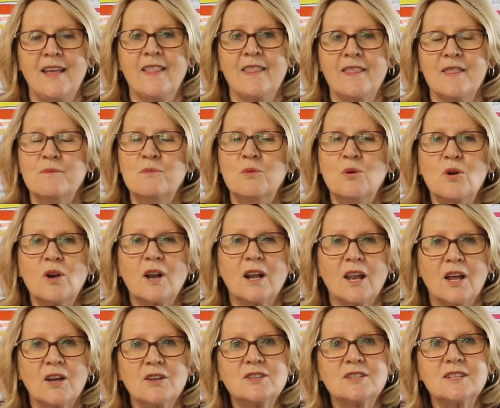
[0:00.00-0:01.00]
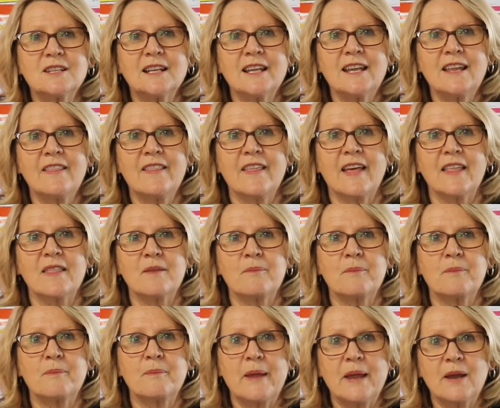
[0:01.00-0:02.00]
The more closely that the
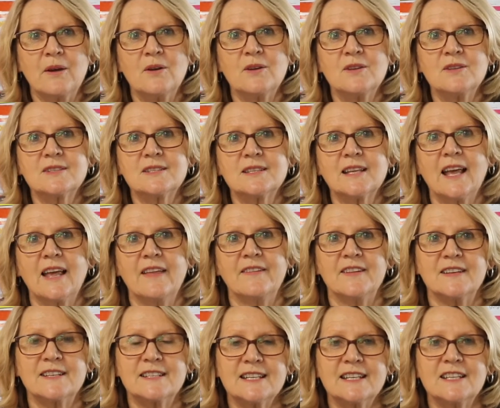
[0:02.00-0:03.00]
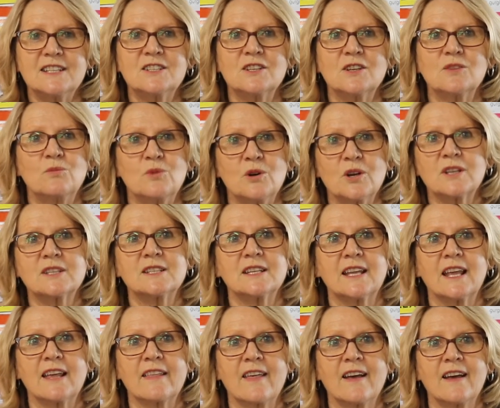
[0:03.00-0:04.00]
parents and the teacher work
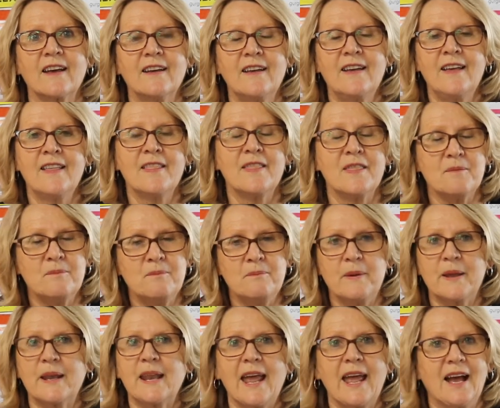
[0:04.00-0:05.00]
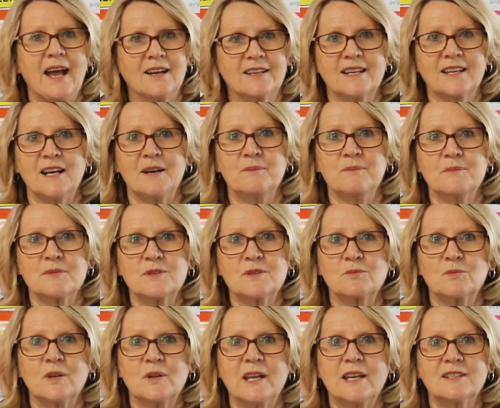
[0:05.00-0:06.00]
together, the better outcomes
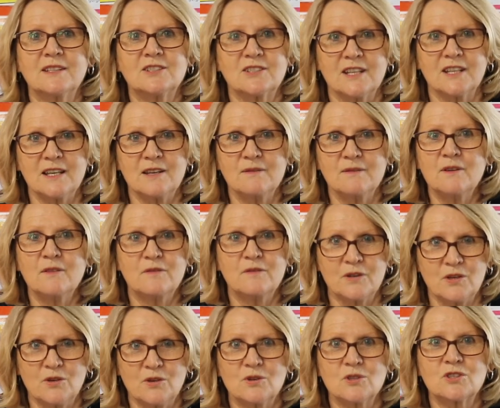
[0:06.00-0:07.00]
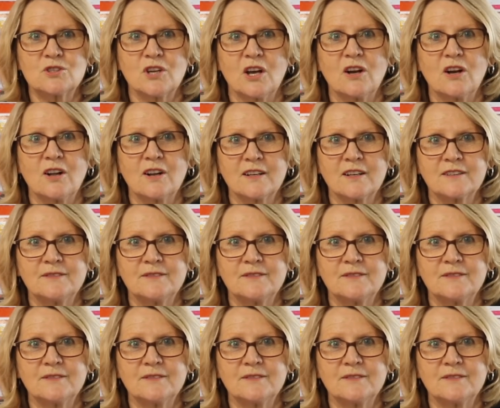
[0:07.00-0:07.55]
we achieve for your child.